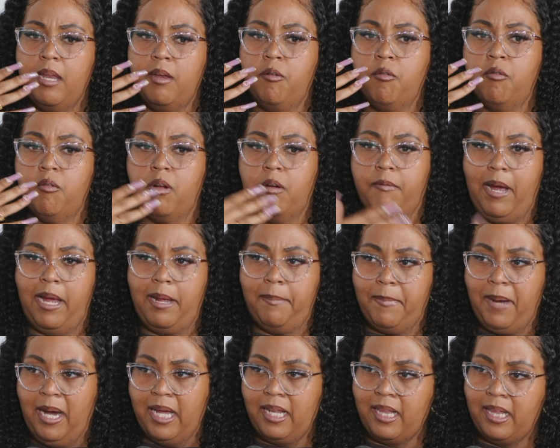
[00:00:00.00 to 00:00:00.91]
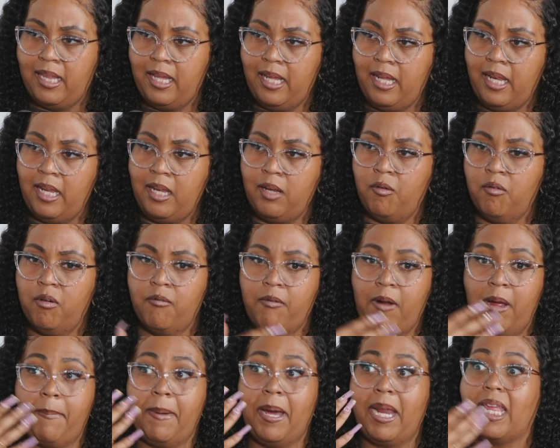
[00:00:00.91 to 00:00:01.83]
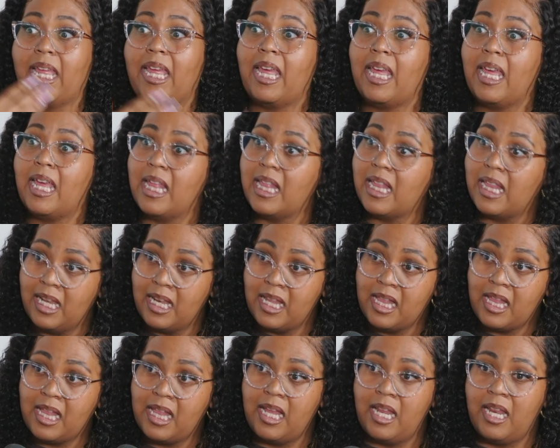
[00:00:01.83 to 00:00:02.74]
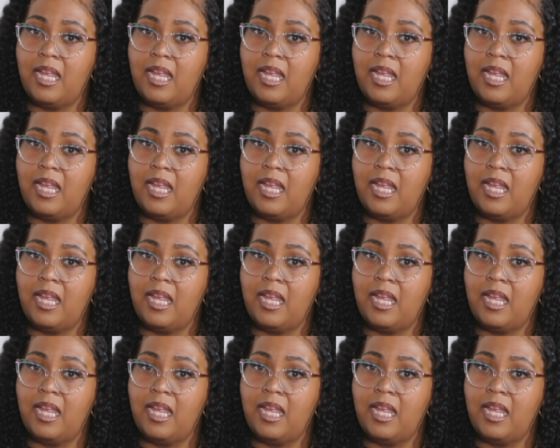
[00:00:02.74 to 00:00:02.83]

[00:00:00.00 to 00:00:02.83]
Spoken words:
doing right by the city, doing right by the kids in the city,